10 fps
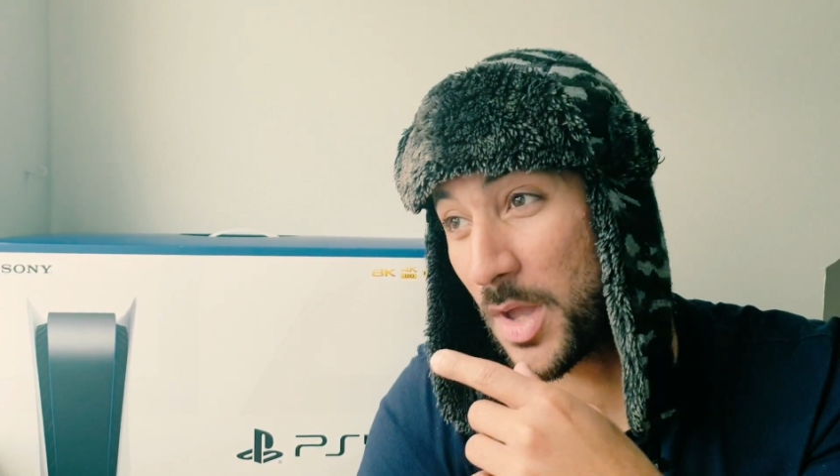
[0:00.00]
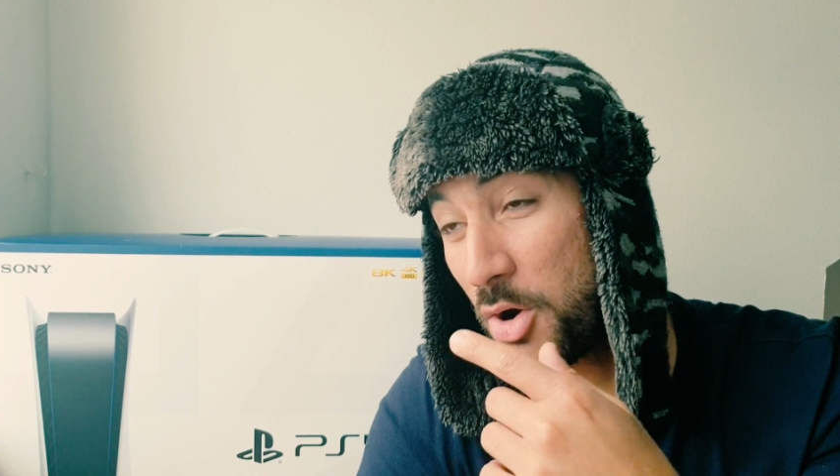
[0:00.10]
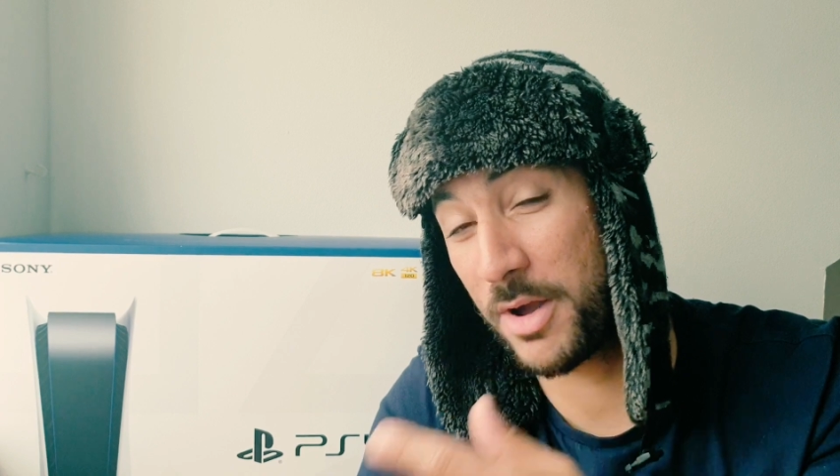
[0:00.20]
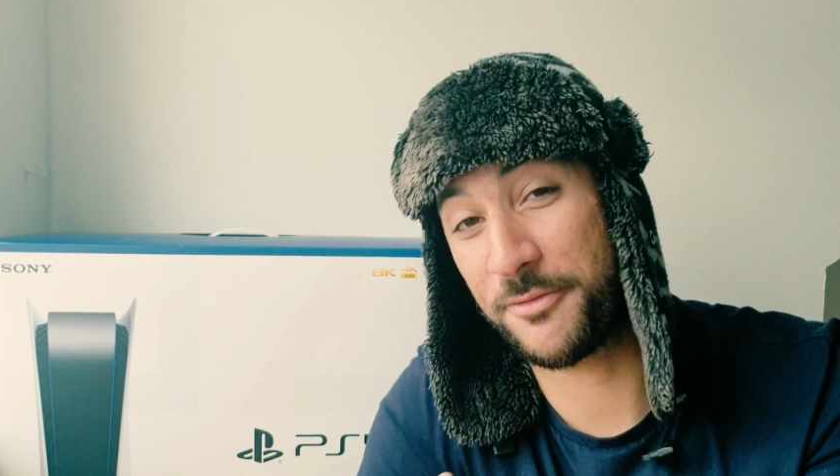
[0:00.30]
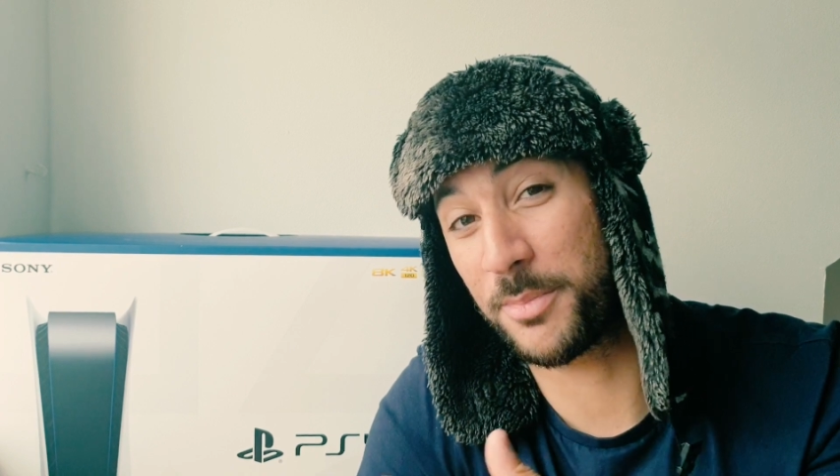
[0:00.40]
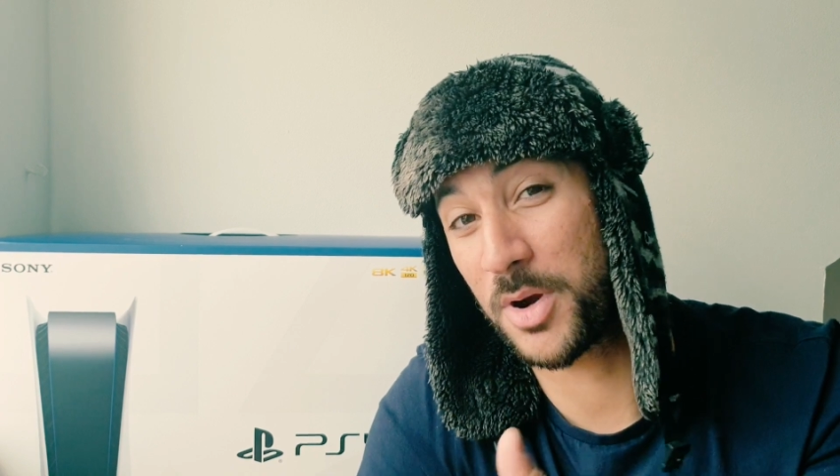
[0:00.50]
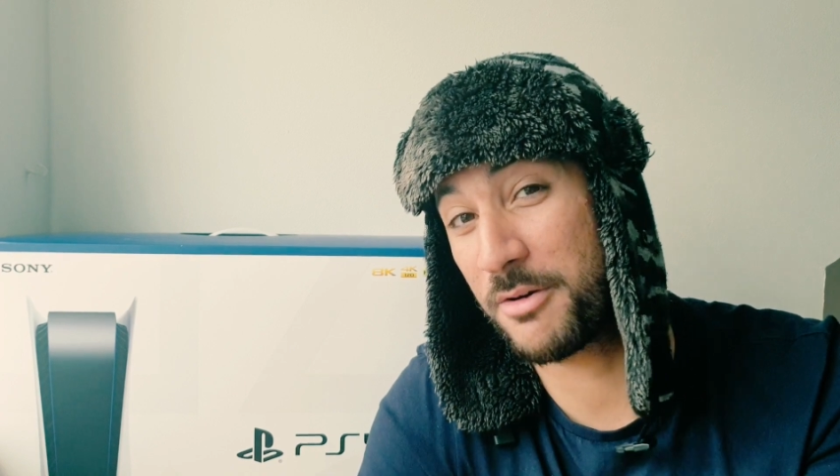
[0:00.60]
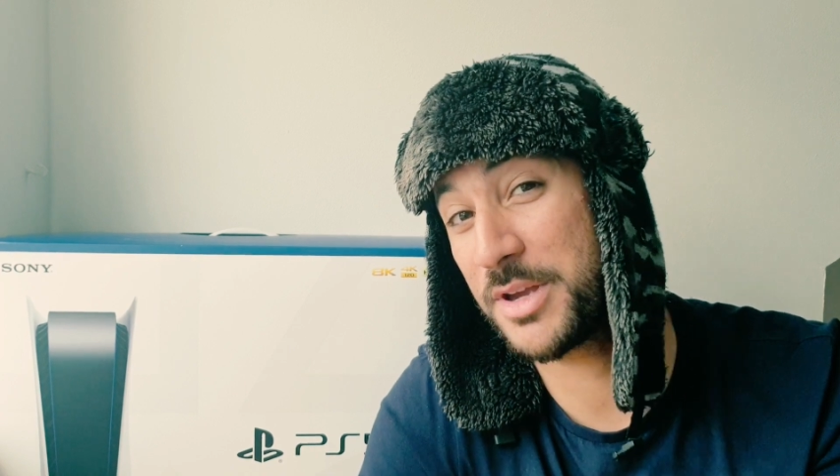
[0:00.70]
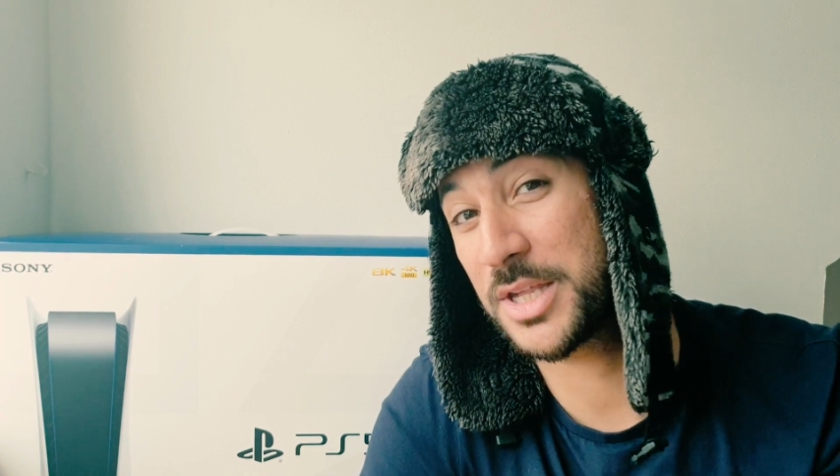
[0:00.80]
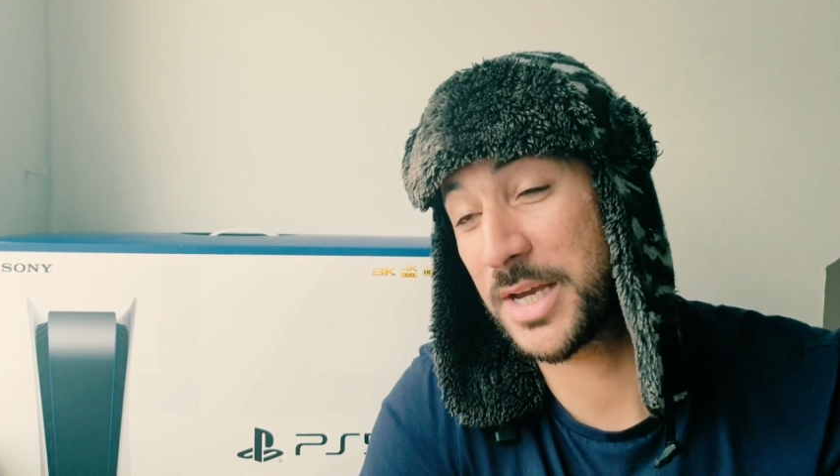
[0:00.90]
I got it from
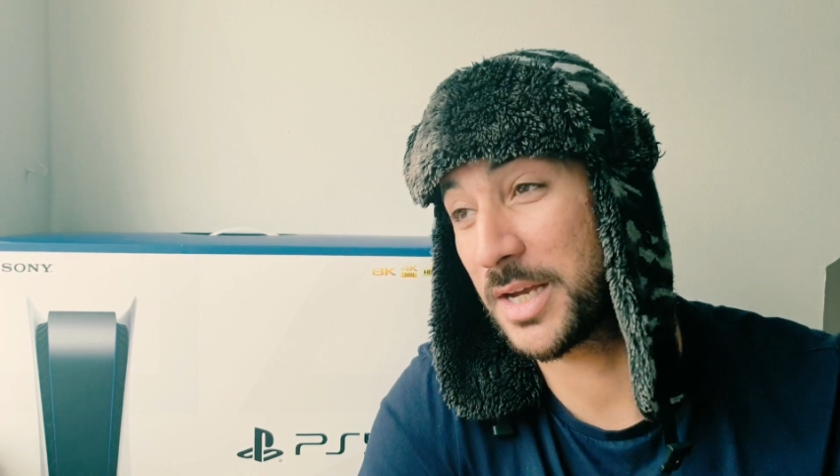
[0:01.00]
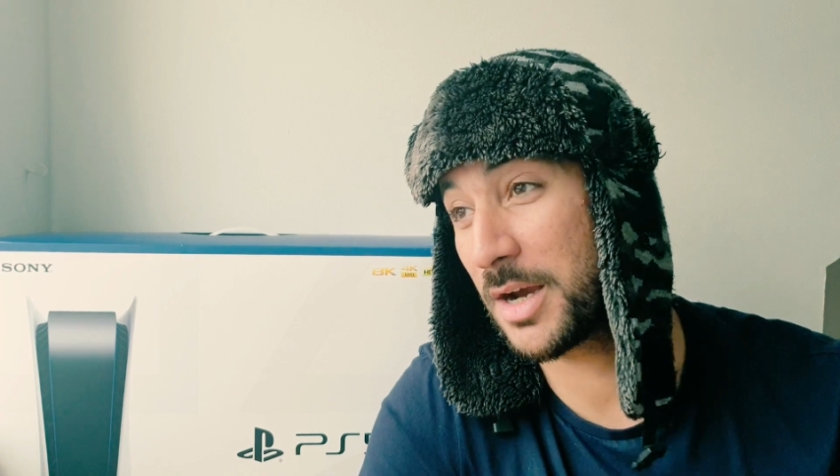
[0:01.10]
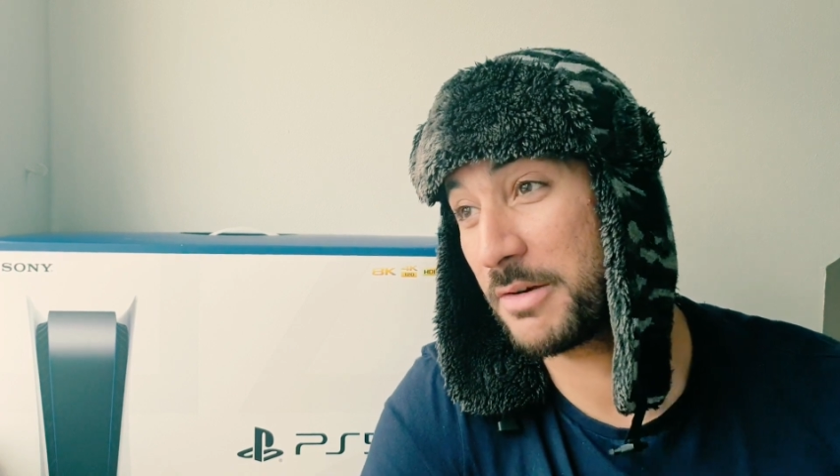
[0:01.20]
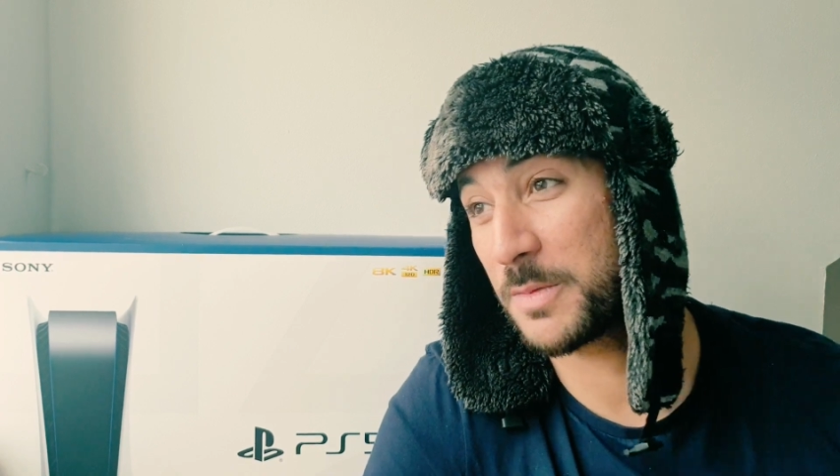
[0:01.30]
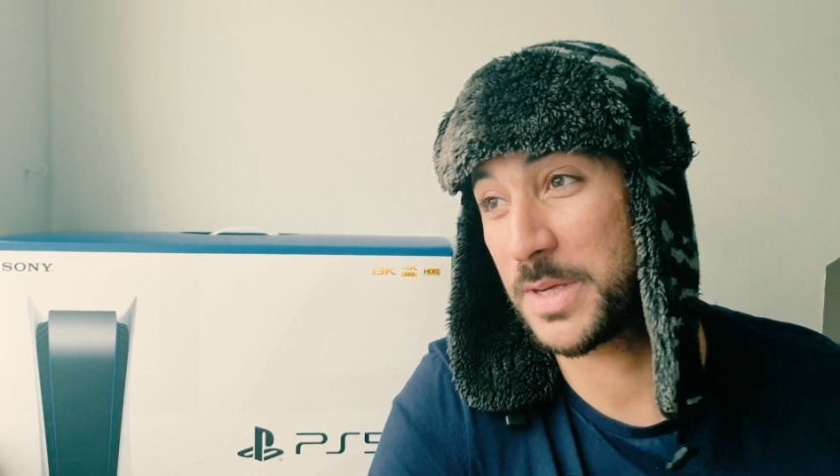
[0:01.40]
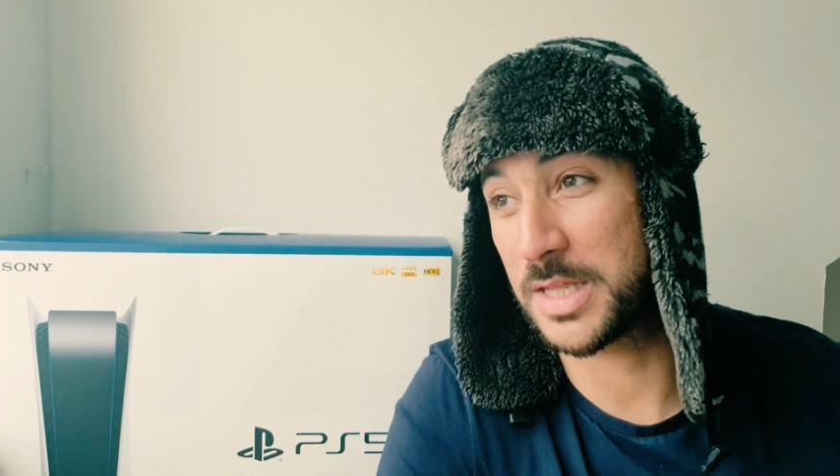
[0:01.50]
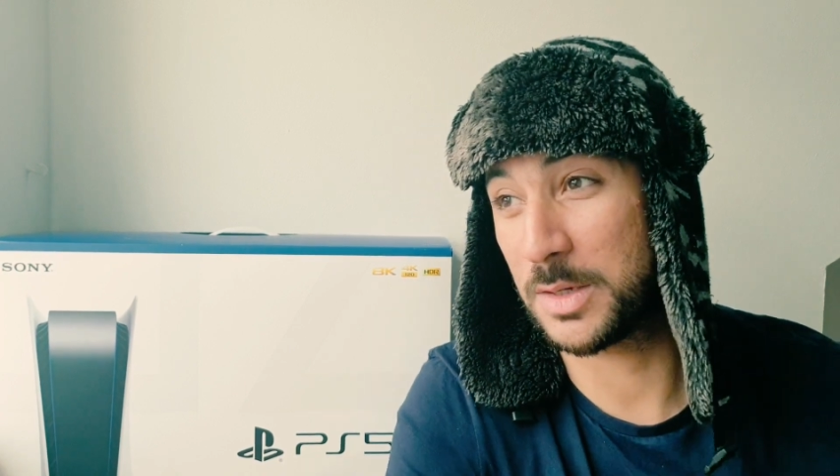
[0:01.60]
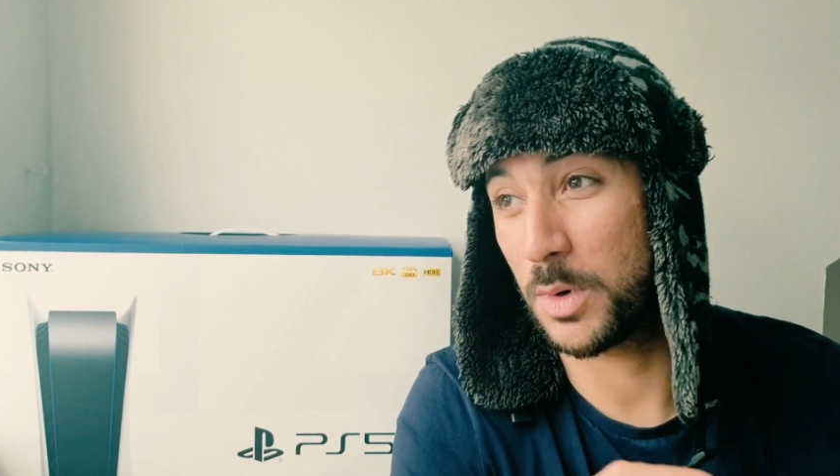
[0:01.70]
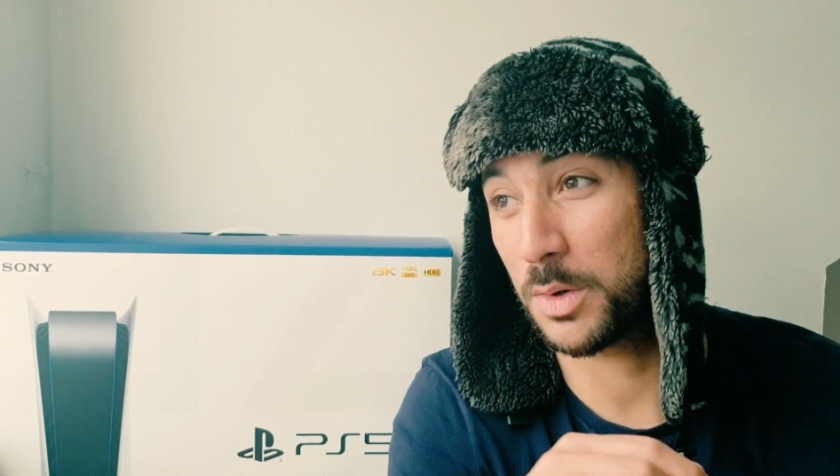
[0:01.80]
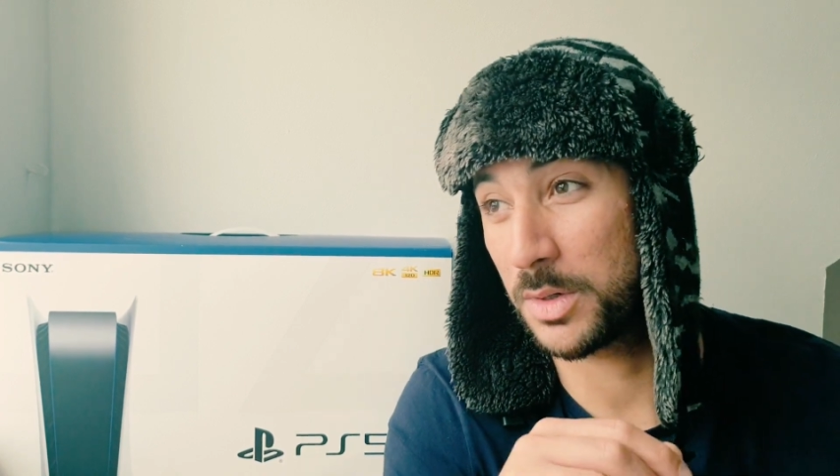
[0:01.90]
Curry's, yeah? Curry's
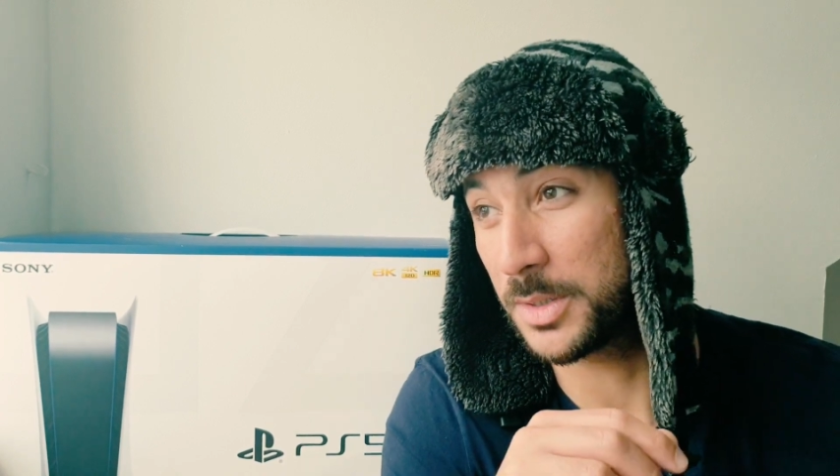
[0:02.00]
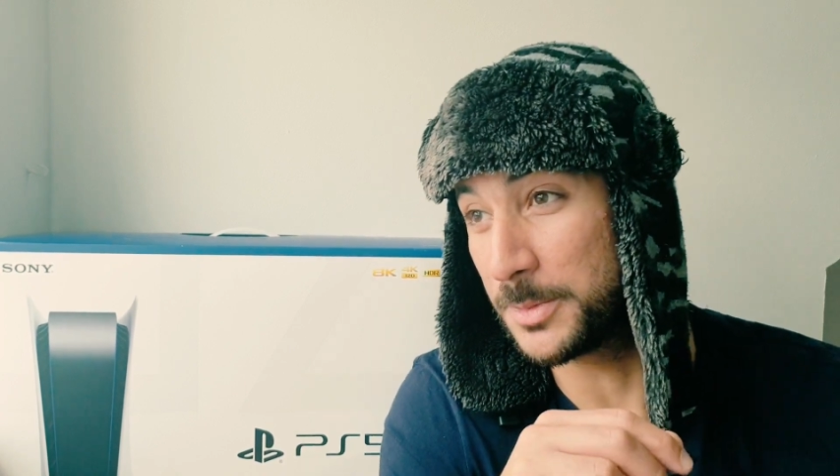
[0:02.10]
PC World.